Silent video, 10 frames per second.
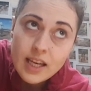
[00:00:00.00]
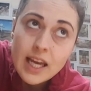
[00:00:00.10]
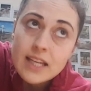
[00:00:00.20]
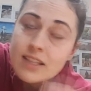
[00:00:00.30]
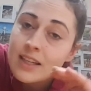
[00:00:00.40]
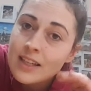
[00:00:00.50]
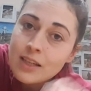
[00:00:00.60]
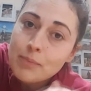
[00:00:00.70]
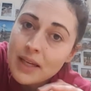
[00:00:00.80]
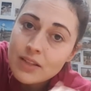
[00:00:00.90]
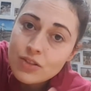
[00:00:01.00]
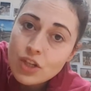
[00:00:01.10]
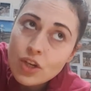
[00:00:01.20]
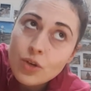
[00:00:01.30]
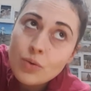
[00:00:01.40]
It's a little bit
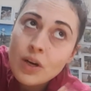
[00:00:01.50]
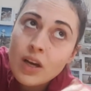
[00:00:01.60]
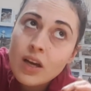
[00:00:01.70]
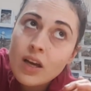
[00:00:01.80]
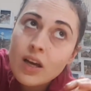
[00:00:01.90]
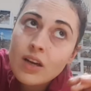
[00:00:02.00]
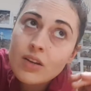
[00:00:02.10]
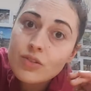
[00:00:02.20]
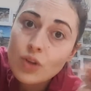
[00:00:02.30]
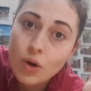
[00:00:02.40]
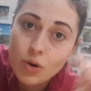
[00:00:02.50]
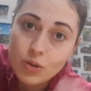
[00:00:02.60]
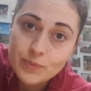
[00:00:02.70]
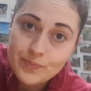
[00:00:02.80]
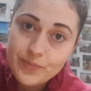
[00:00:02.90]
too tall